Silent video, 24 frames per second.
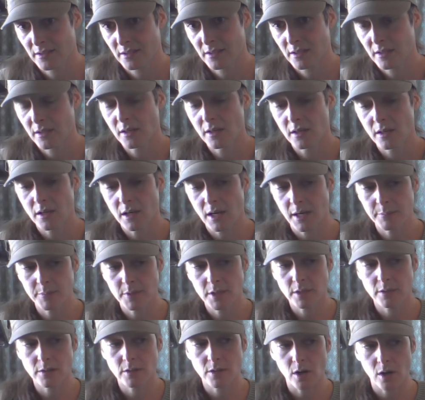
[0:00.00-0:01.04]
Right. I'm
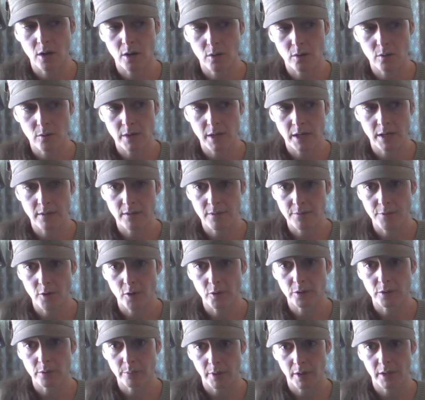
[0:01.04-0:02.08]
going to go in the
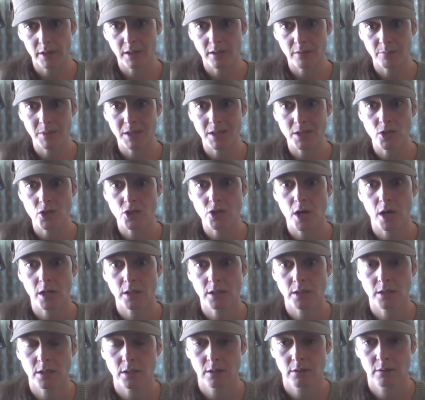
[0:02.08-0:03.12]
vulnerability of being
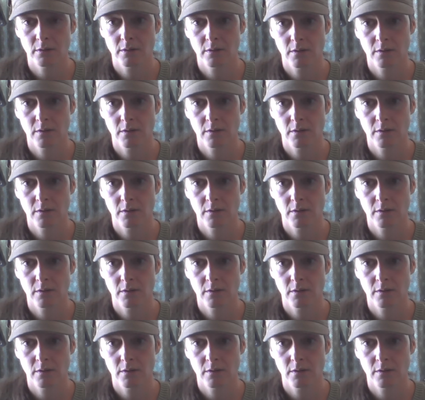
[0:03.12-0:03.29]
judged